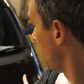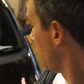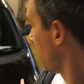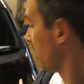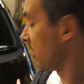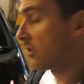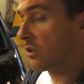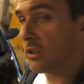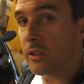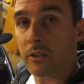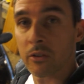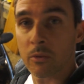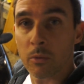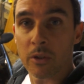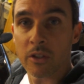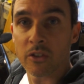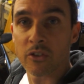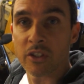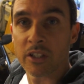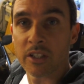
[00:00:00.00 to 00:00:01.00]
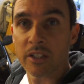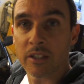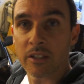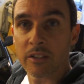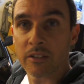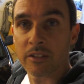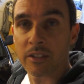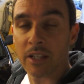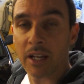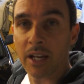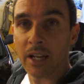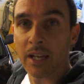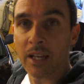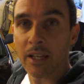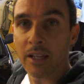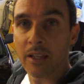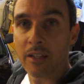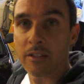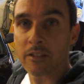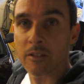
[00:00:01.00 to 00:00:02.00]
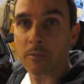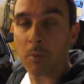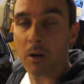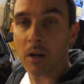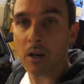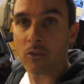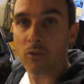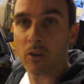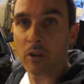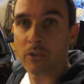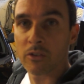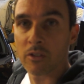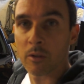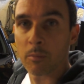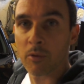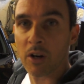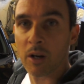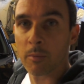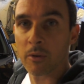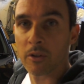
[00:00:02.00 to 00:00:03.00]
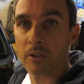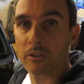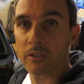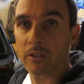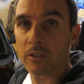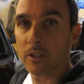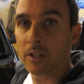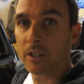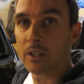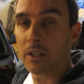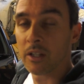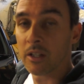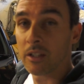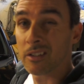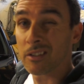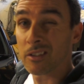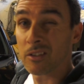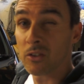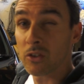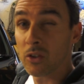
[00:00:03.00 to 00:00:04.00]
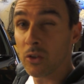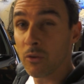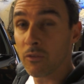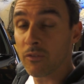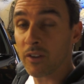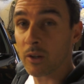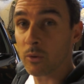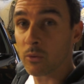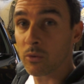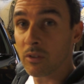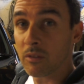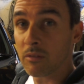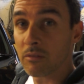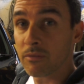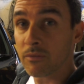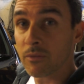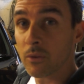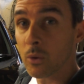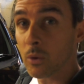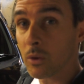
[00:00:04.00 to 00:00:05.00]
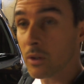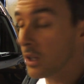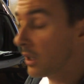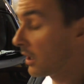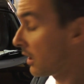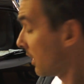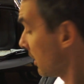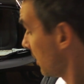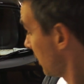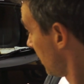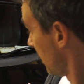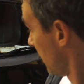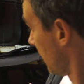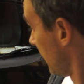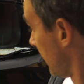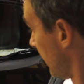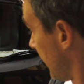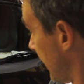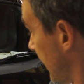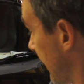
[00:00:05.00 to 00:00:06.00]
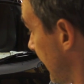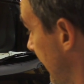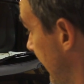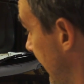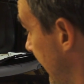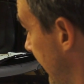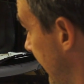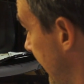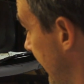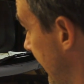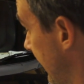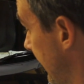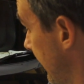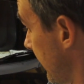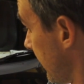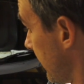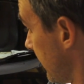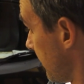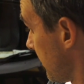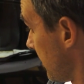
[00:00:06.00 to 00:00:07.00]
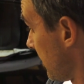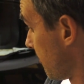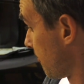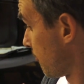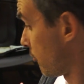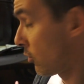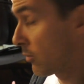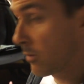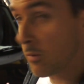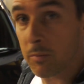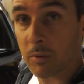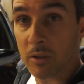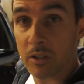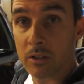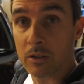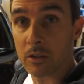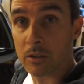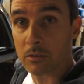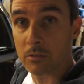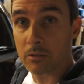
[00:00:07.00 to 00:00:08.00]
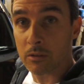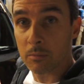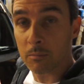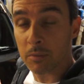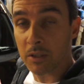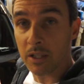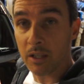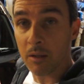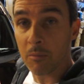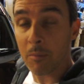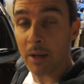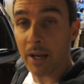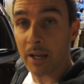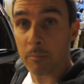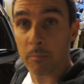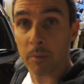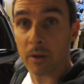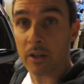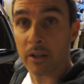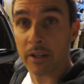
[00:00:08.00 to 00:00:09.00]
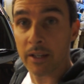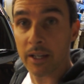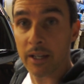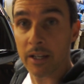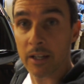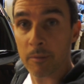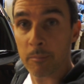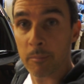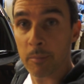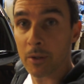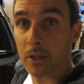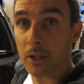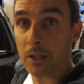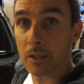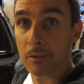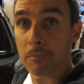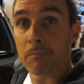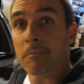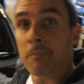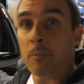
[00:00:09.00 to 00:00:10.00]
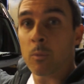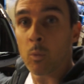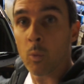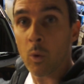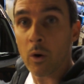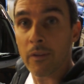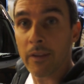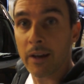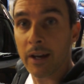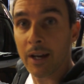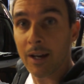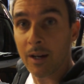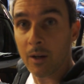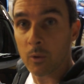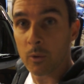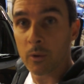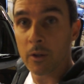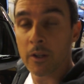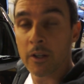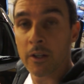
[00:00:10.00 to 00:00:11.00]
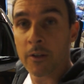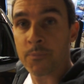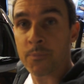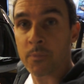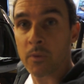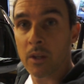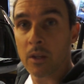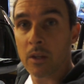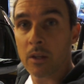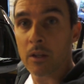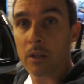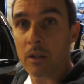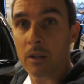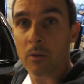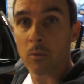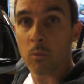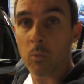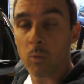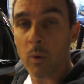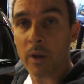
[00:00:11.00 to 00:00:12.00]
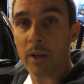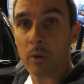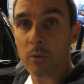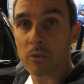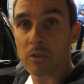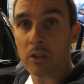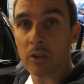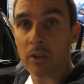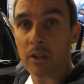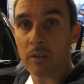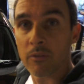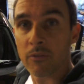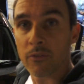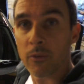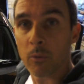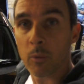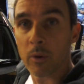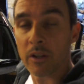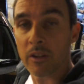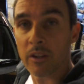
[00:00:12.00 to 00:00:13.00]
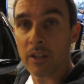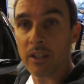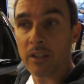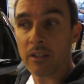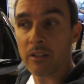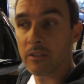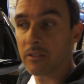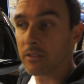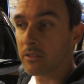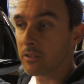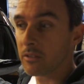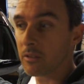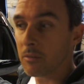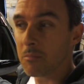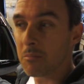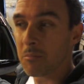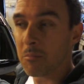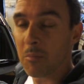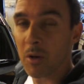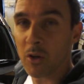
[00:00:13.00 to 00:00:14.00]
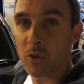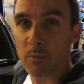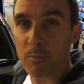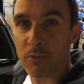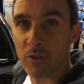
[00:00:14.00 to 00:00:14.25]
purchase, which is a smart Roadster Brabus. It's a 2004 car, and I've probably gone completely mad buying it, but what the hell. When I was looking for one of these, most